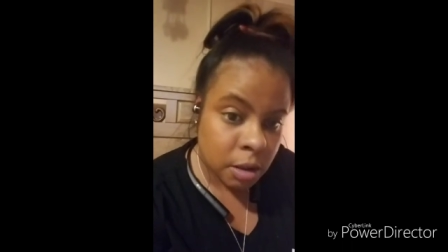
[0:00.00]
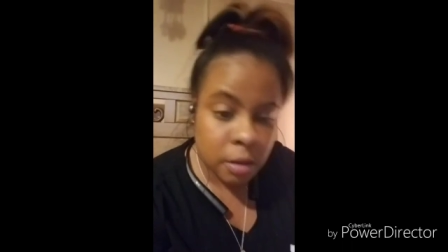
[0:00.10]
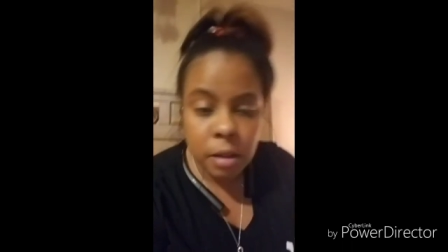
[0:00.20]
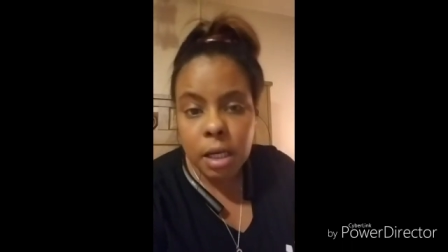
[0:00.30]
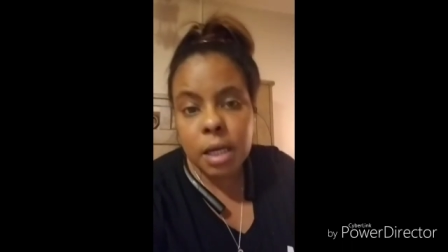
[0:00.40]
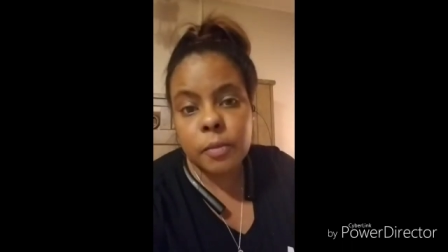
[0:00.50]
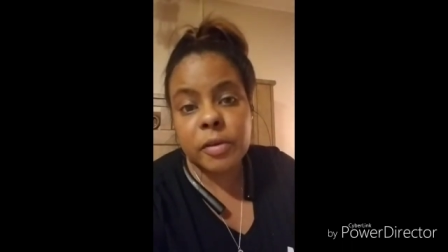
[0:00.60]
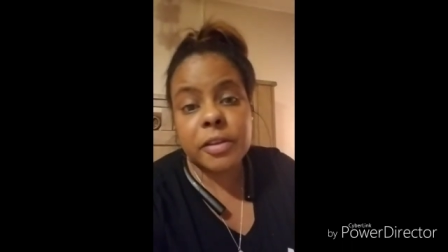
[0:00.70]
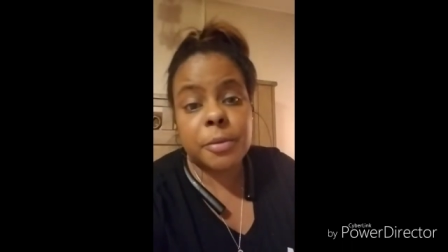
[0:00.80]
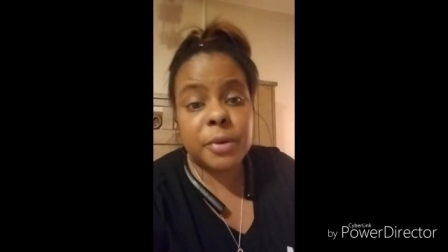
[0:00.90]
with
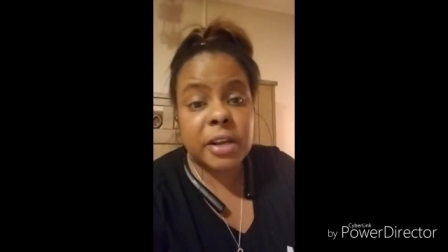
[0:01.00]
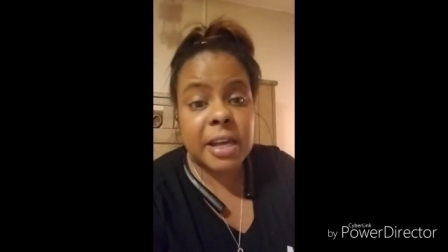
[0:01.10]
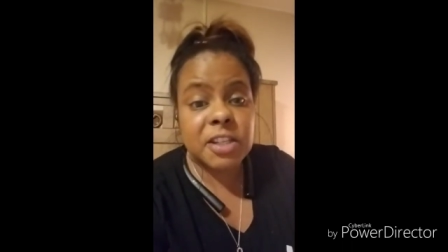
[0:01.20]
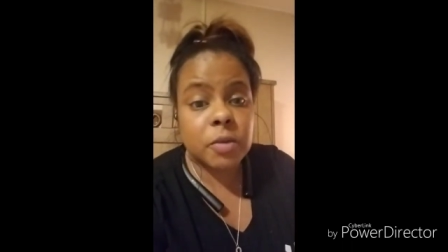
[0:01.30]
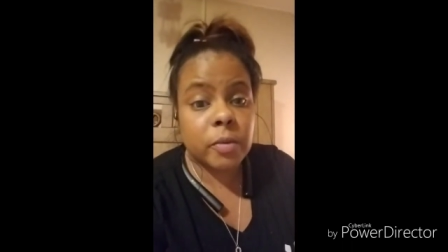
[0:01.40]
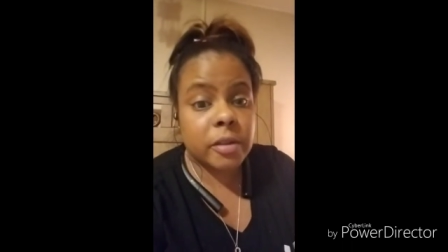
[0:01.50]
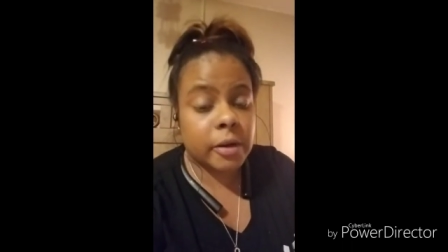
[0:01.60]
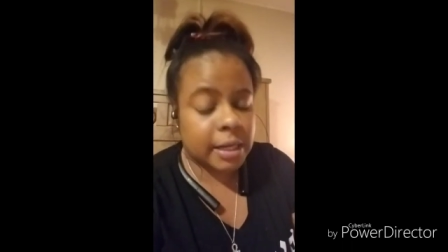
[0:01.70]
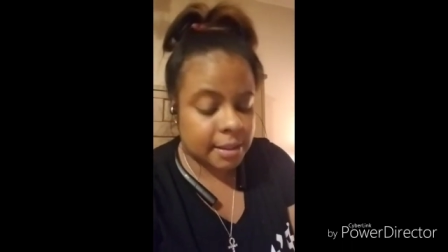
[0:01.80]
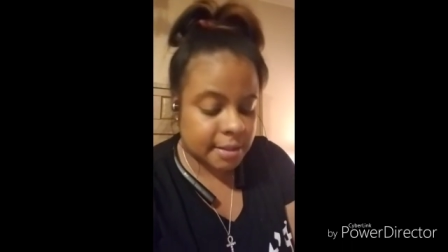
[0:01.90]
communication with your
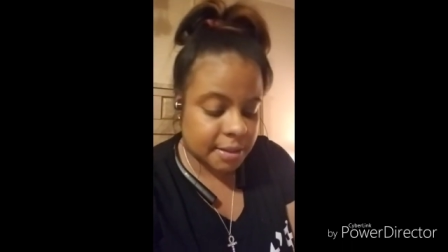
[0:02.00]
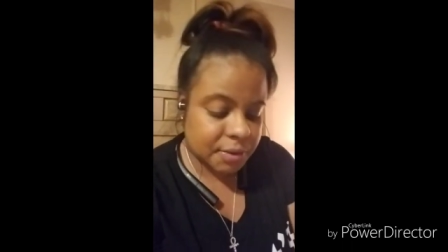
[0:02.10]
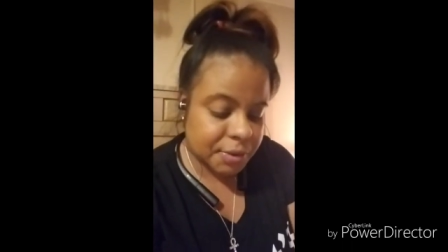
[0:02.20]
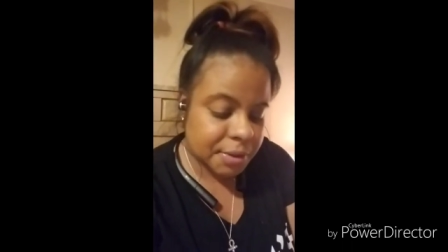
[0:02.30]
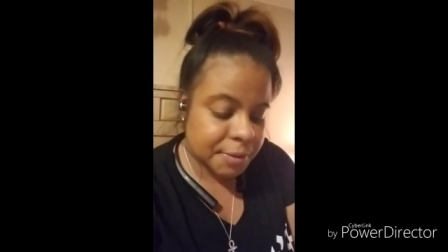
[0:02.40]
ancestors.